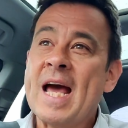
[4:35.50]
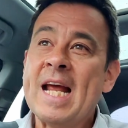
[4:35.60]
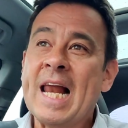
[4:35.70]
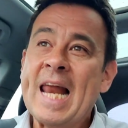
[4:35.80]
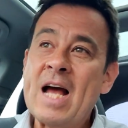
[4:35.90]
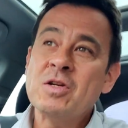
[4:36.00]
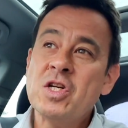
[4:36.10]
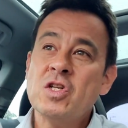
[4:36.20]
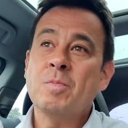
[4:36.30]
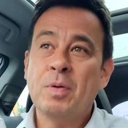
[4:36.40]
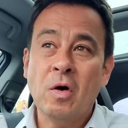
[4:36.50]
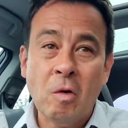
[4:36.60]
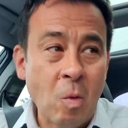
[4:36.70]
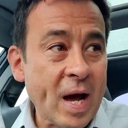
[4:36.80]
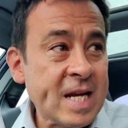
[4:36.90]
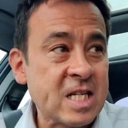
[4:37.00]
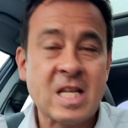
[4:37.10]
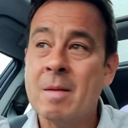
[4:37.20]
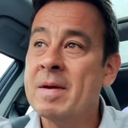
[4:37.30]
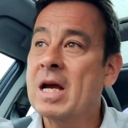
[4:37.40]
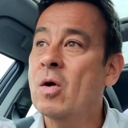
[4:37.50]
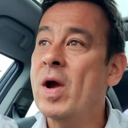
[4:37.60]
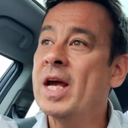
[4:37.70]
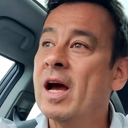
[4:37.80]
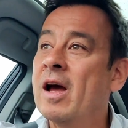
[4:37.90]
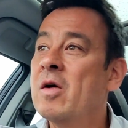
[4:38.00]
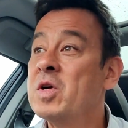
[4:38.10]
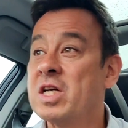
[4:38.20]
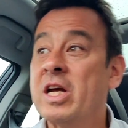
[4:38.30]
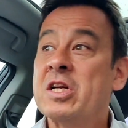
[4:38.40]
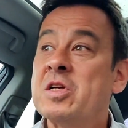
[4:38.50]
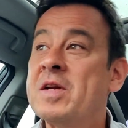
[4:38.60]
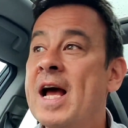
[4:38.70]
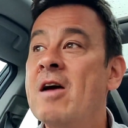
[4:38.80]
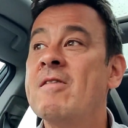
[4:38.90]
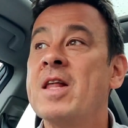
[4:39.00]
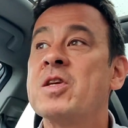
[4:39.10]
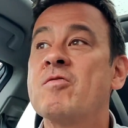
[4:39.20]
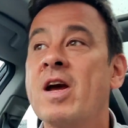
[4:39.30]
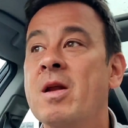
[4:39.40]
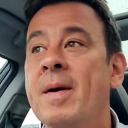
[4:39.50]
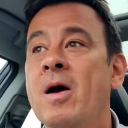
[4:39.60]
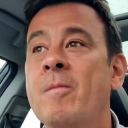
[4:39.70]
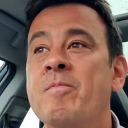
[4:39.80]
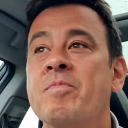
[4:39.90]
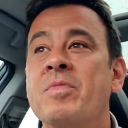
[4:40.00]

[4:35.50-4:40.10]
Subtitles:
and it allows you to pull away just that bit quicker, which I'm going to do now around this roundabout,